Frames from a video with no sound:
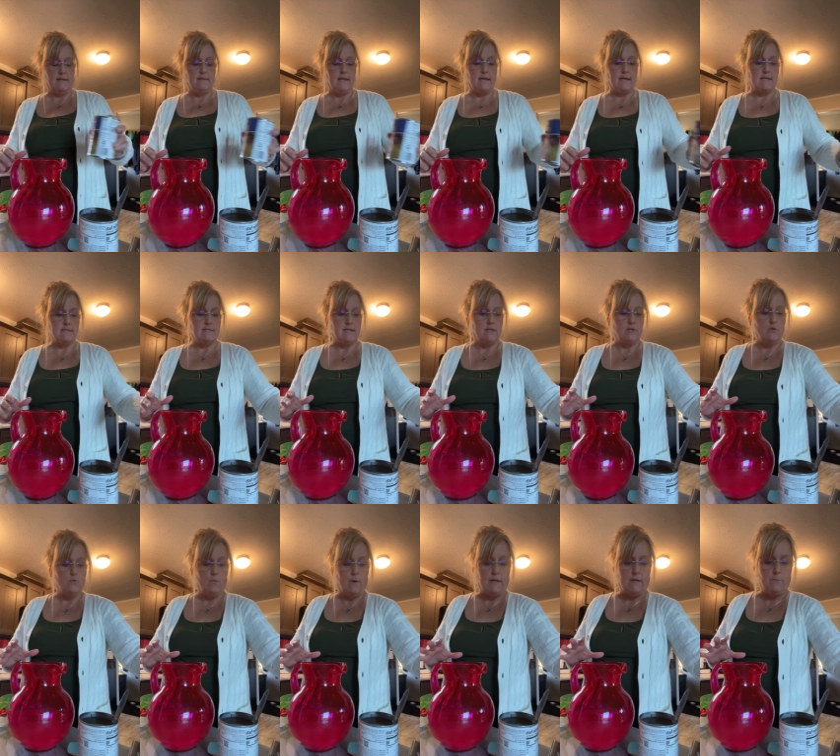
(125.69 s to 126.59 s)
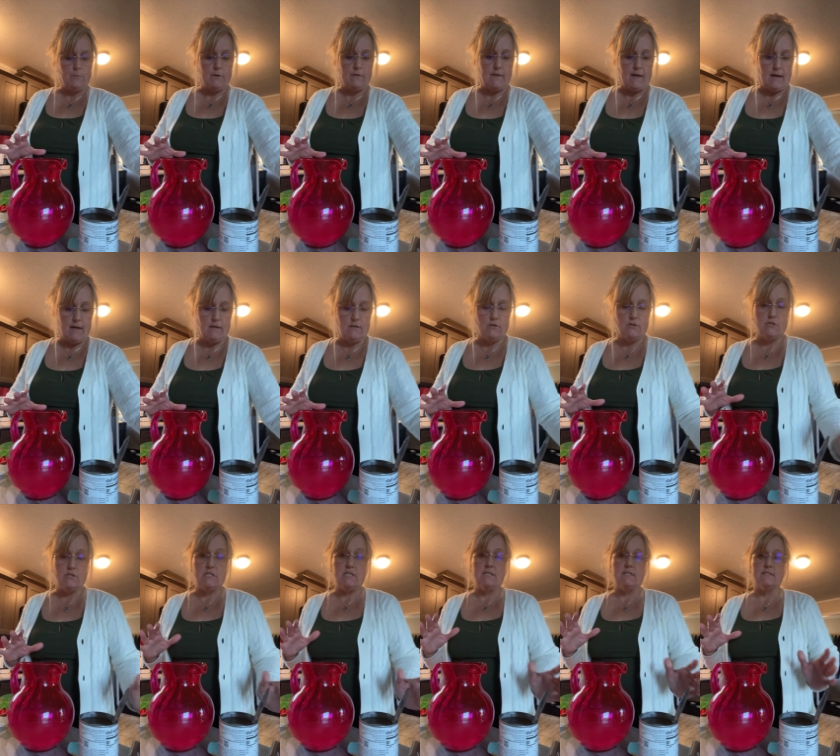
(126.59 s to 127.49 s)
And like I said, you want to put that in your
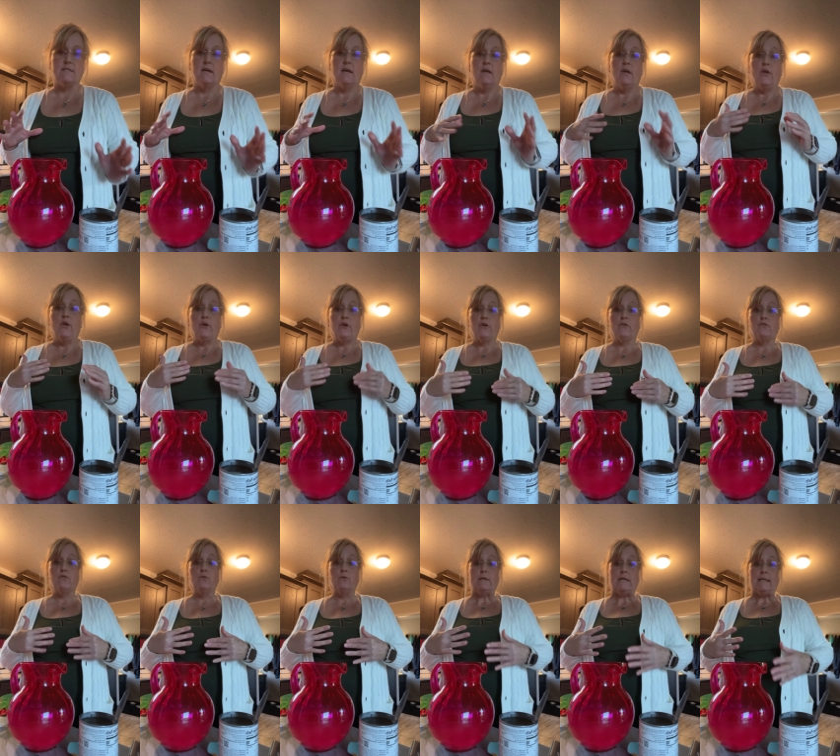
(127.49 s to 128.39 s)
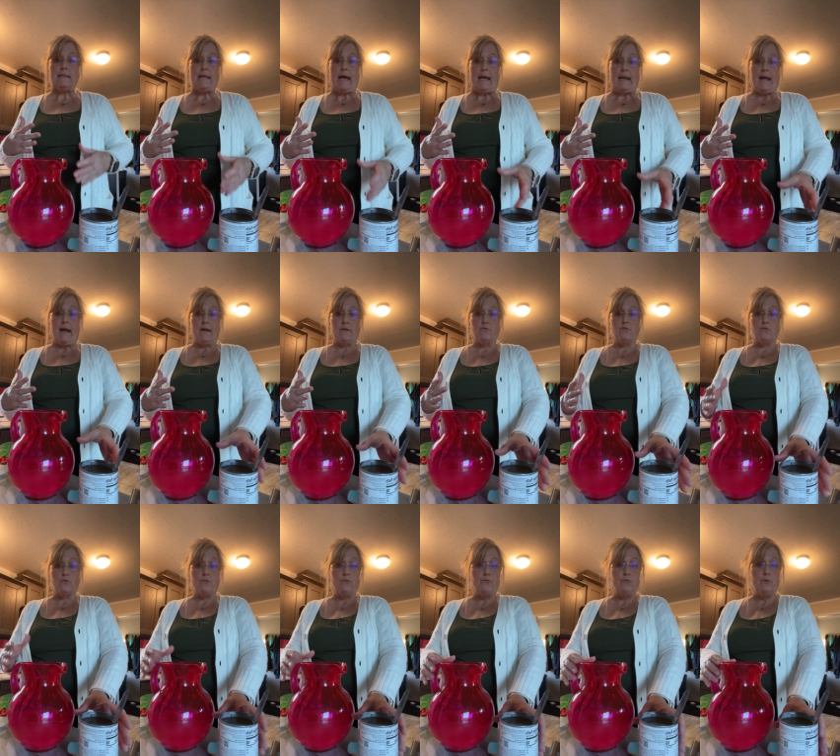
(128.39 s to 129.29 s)
cheese because you need that
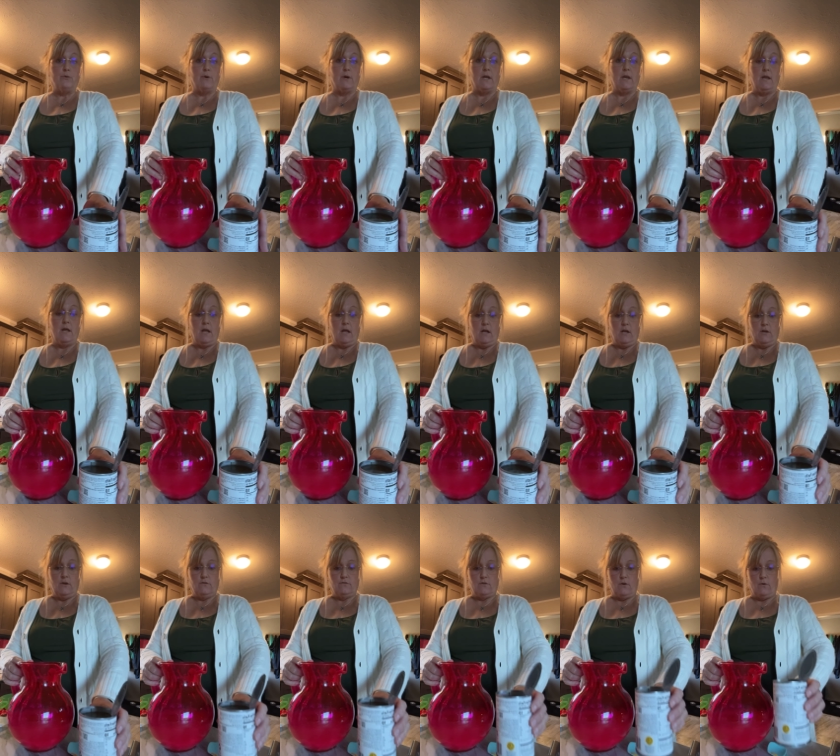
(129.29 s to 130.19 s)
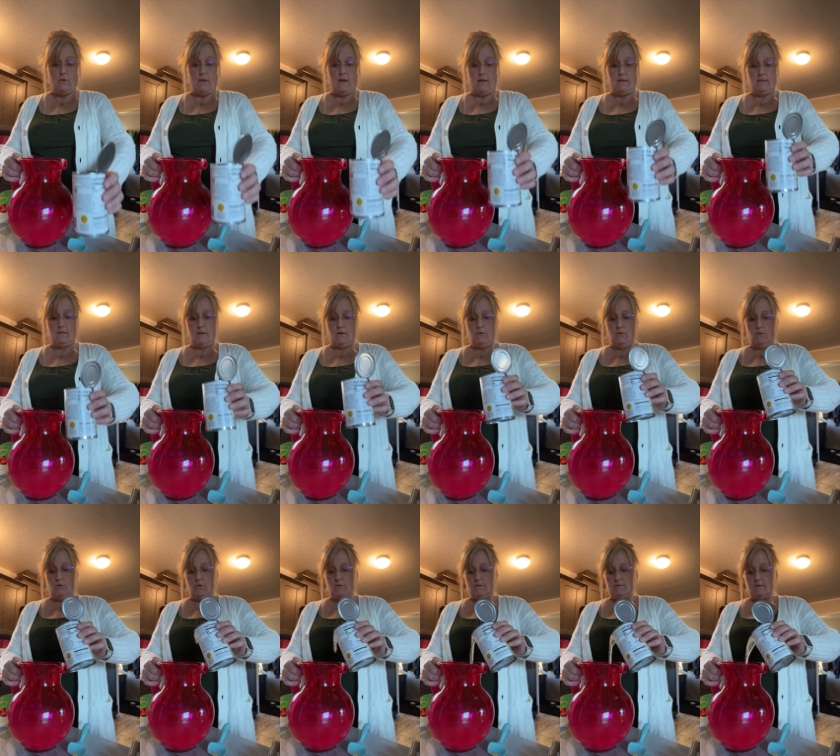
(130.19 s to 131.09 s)
extra fluid so that the
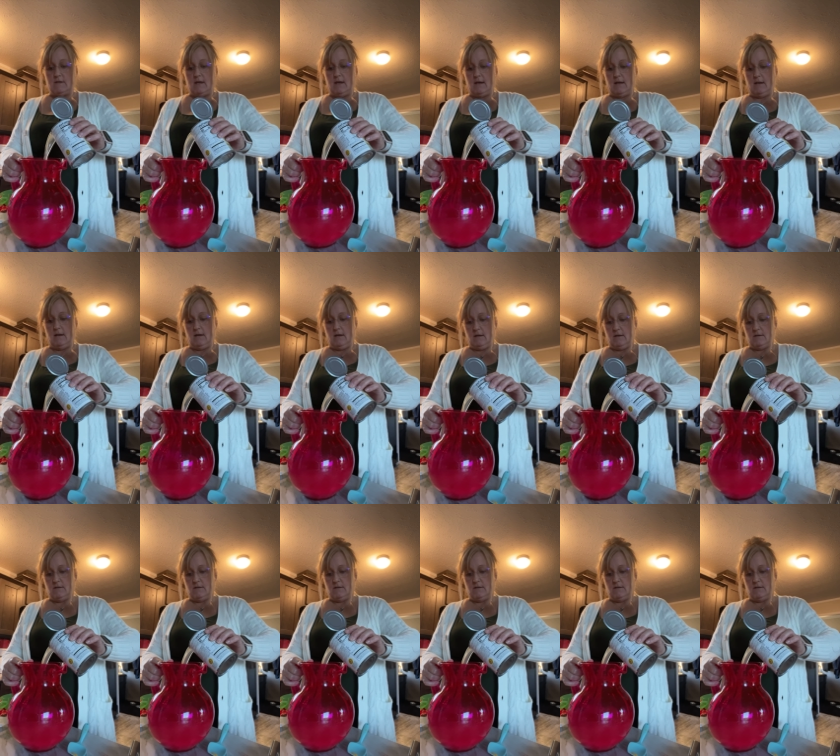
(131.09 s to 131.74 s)
noodles can